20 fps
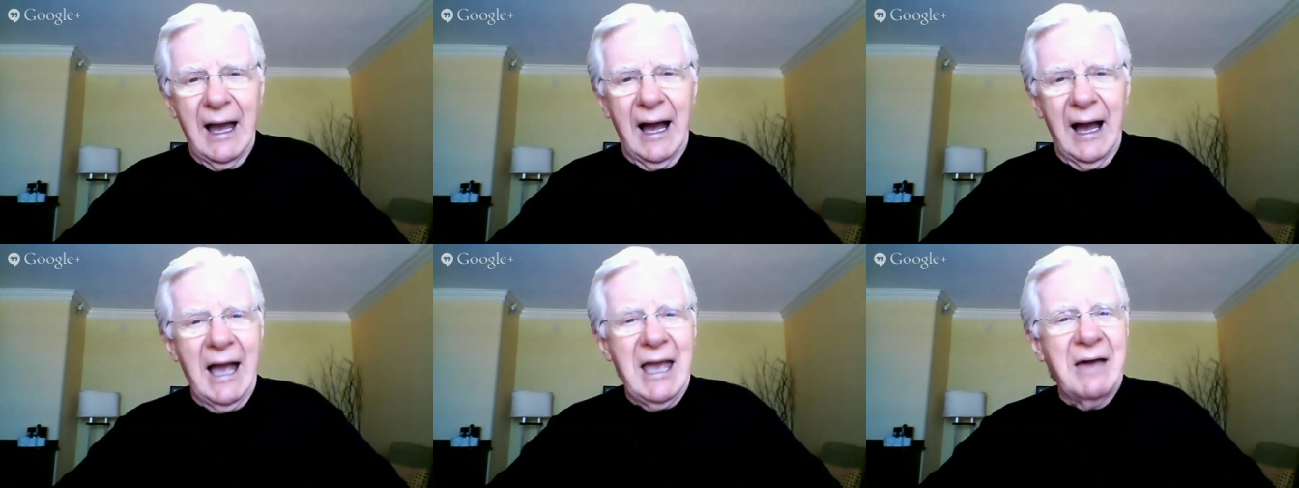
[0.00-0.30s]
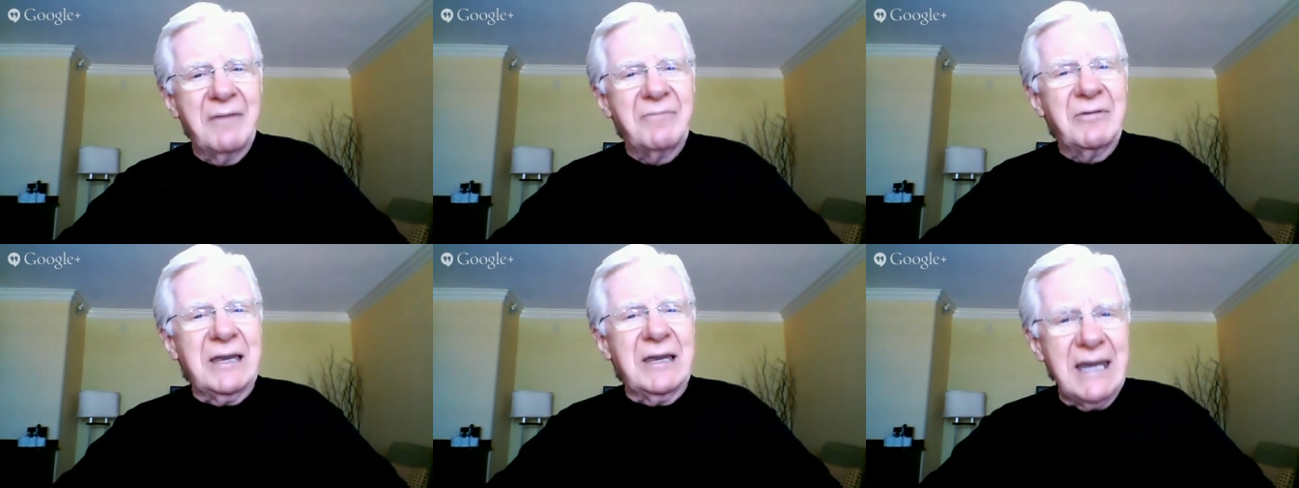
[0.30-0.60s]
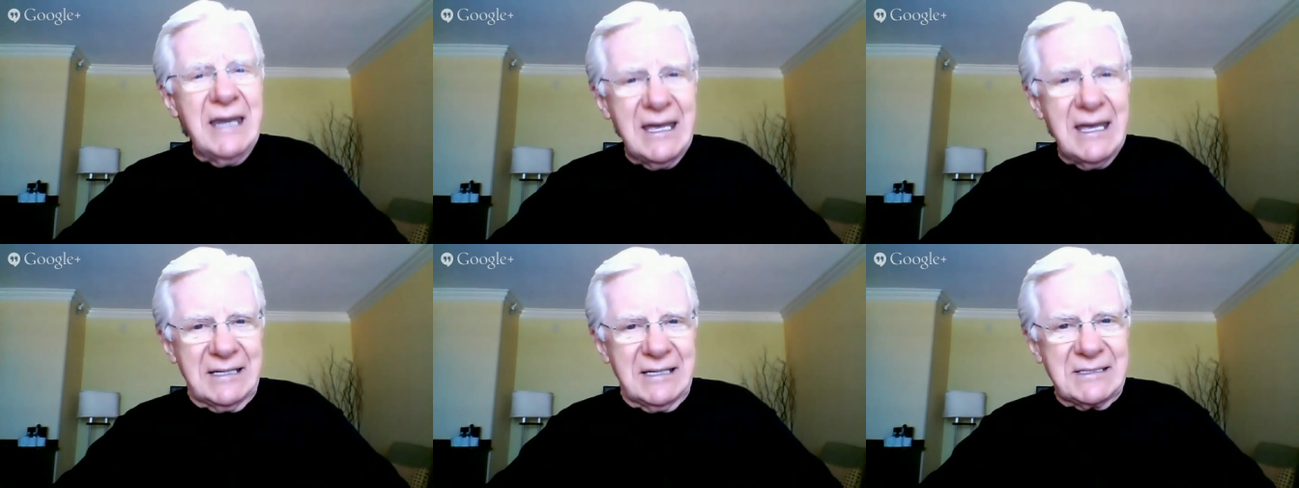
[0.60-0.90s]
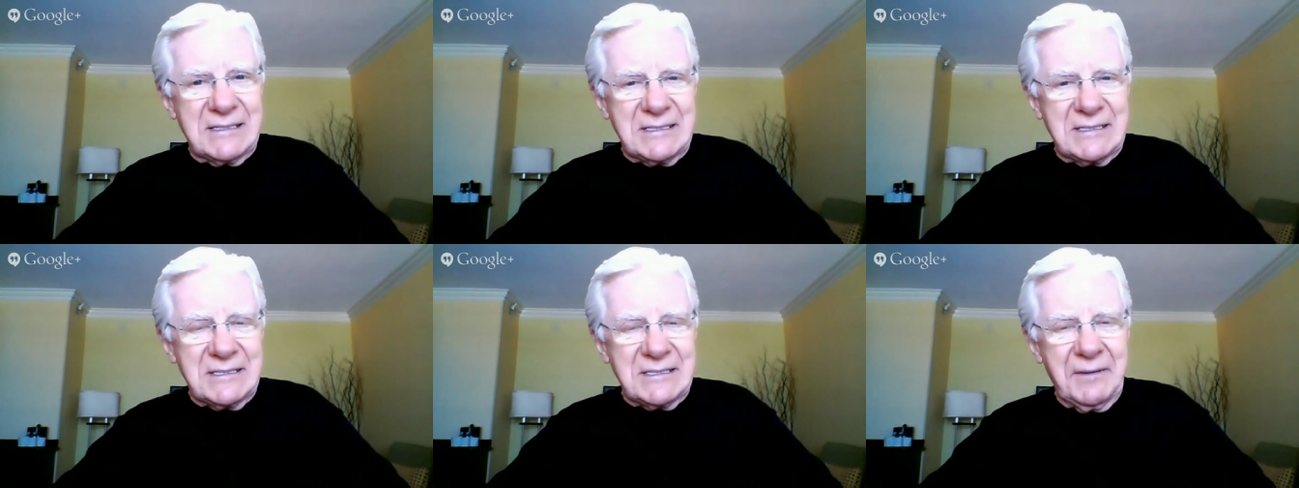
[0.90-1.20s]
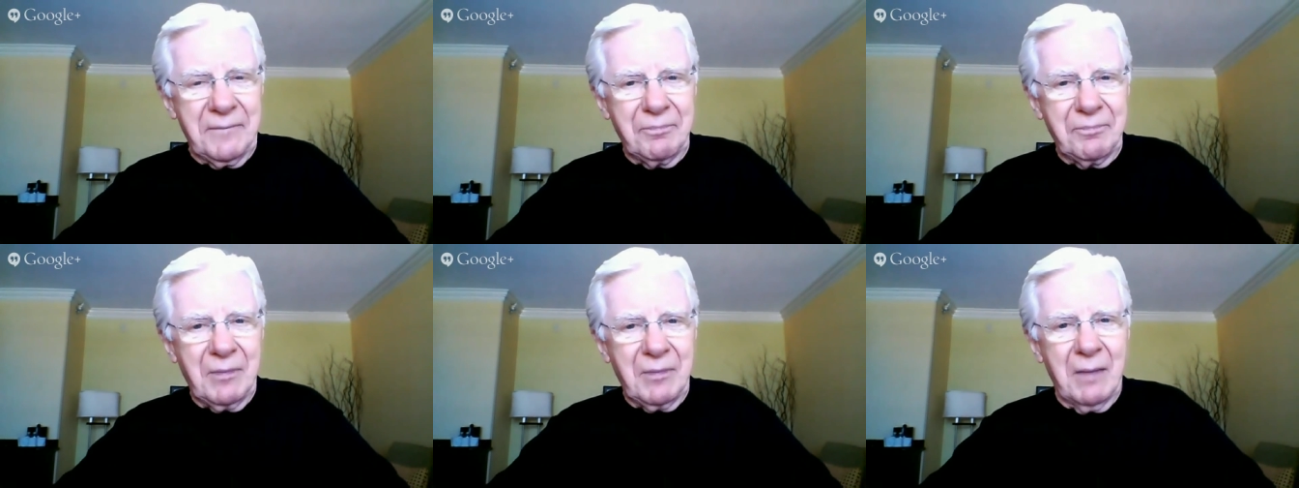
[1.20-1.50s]
I have a
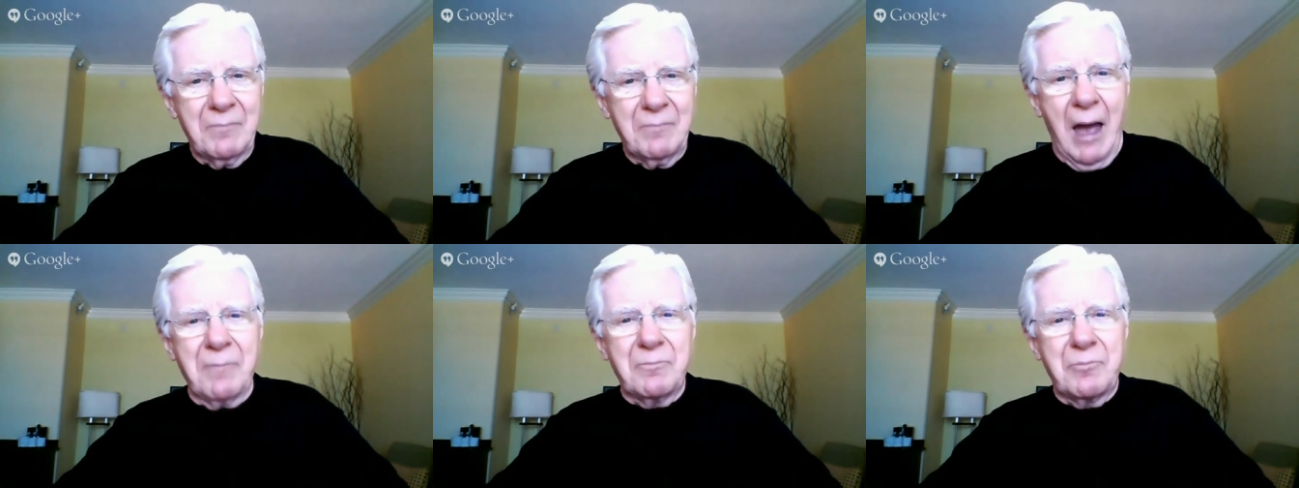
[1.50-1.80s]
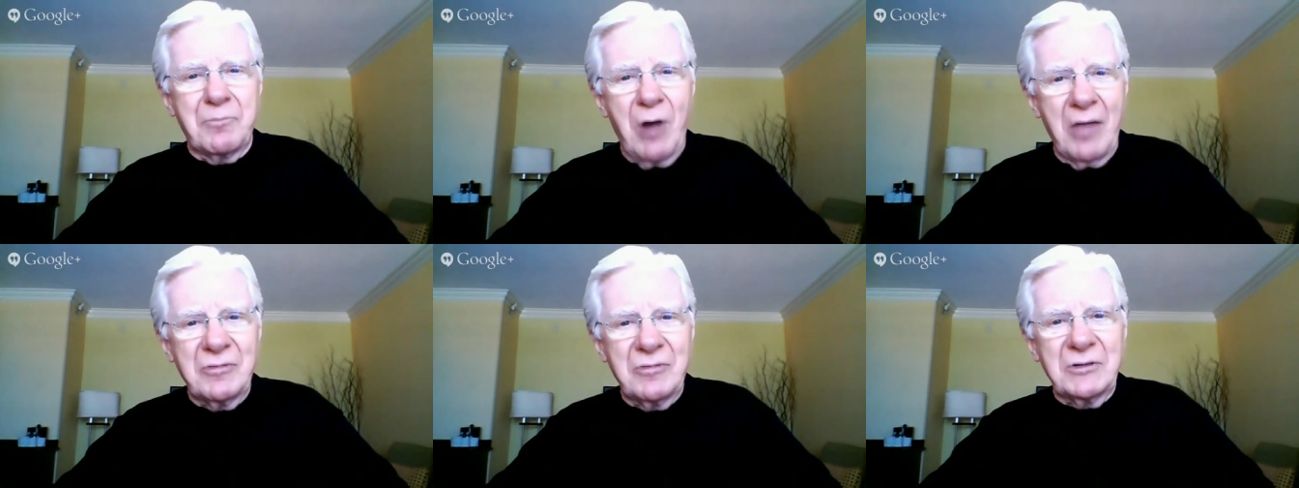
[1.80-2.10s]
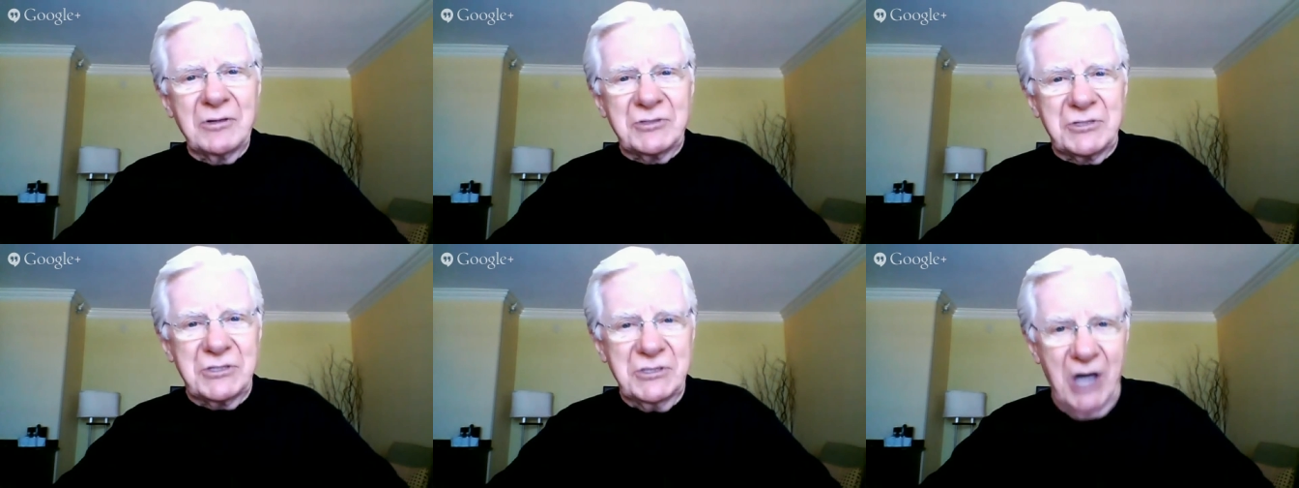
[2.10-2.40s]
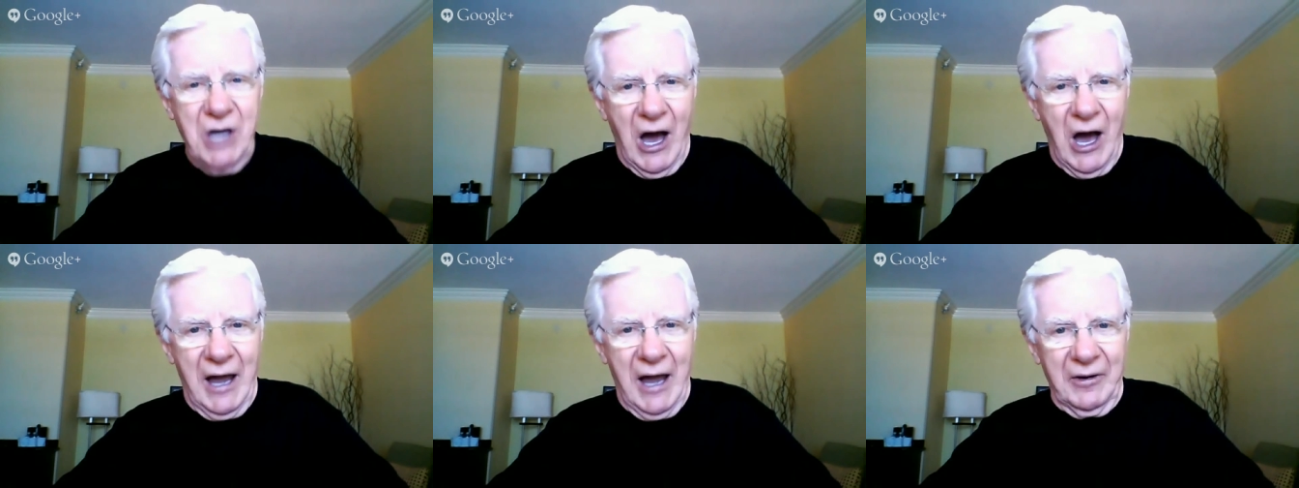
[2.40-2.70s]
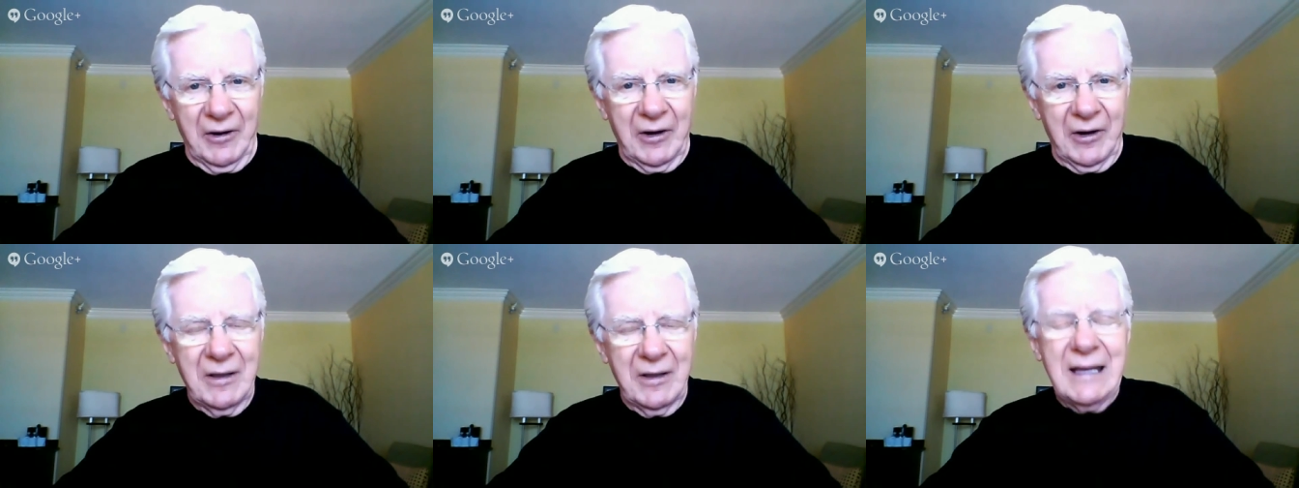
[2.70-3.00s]
niece, my brother's daughter.